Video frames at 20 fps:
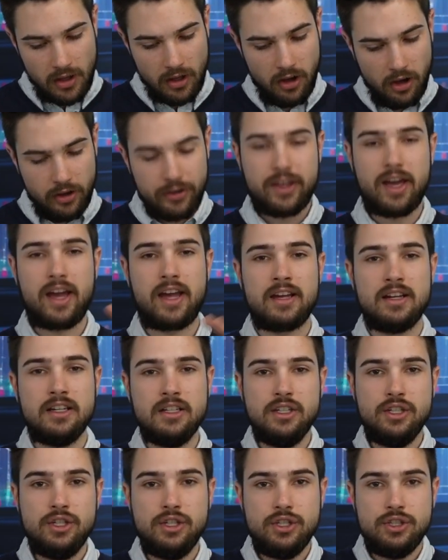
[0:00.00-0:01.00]
Okay,
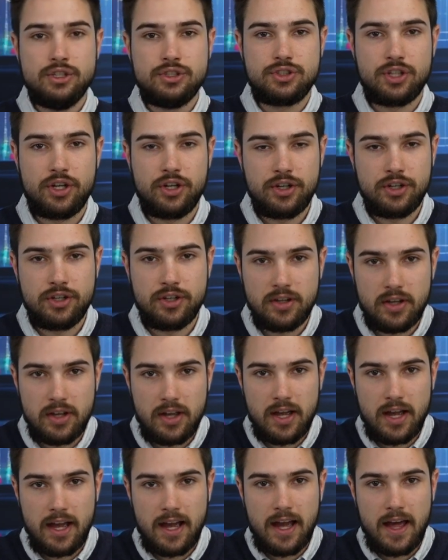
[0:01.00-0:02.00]
so
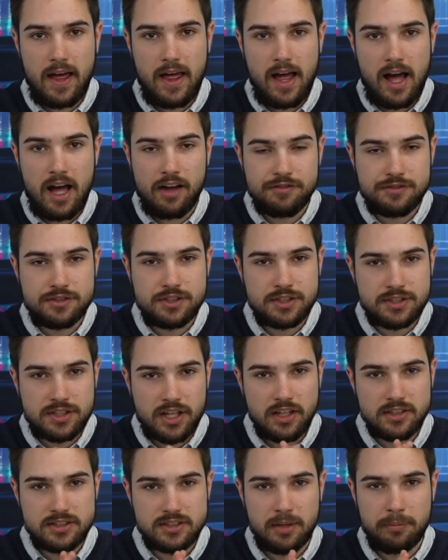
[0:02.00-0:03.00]
I've
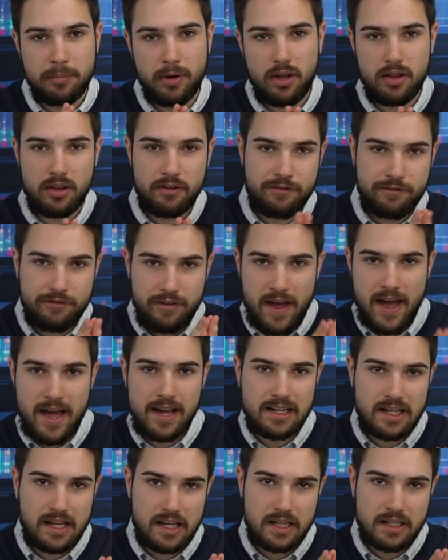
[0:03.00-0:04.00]
discussed about the
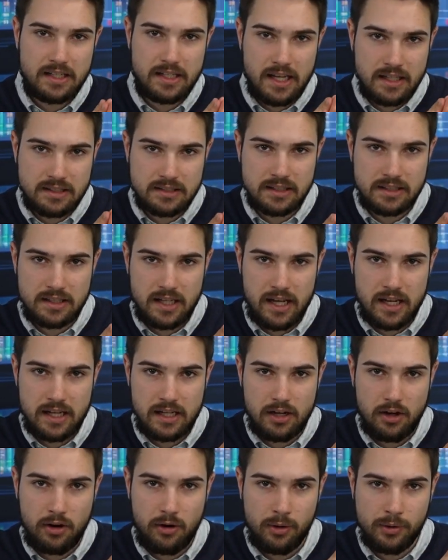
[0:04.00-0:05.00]
Fed
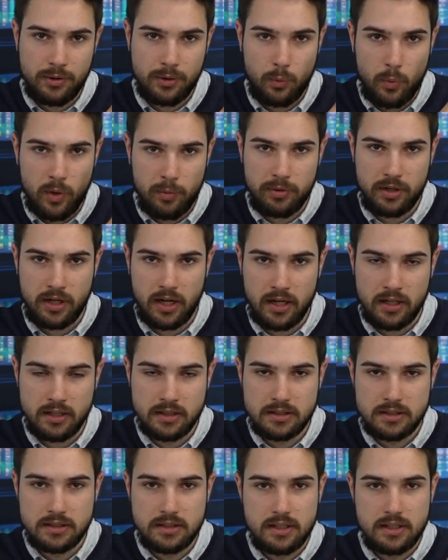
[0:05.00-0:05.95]
yesterday on the webinar.